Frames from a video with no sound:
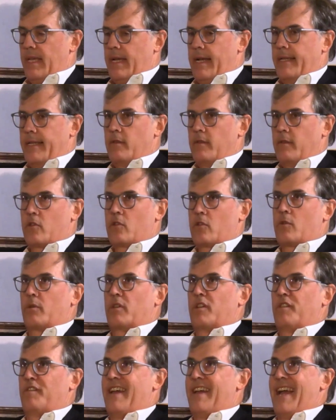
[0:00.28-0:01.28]
Behind the
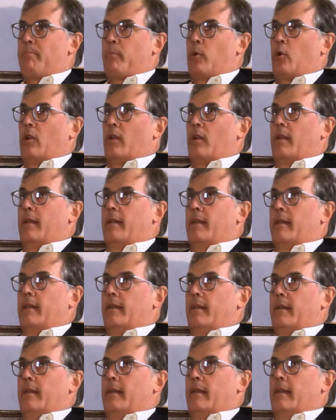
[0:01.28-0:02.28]
story of Apple,
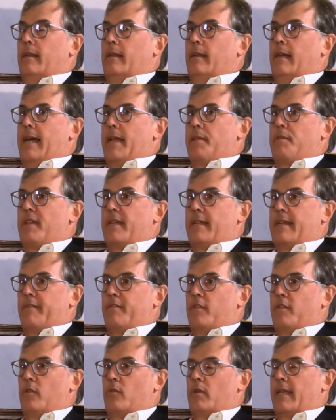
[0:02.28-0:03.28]
I
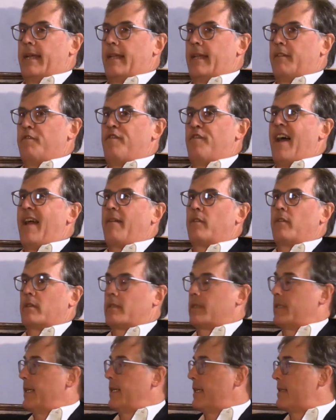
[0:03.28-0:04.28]
think I've only had five
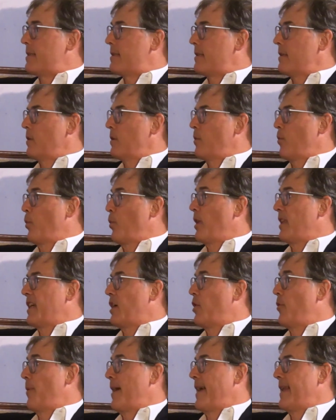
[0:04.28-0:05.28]
or six
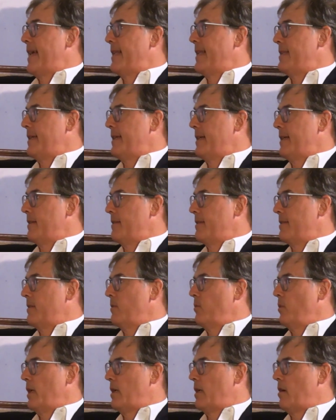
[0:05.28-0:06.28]
really great ideas.
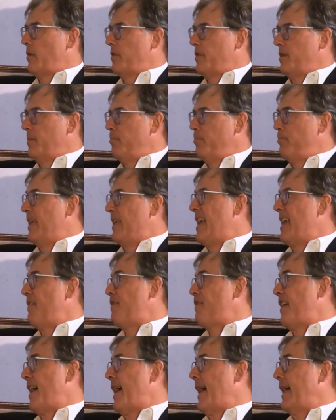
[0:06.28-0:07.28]
We call them
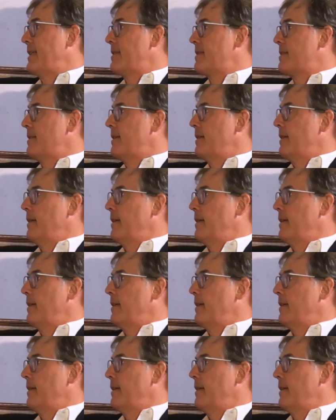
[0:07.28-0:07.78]
BFIs.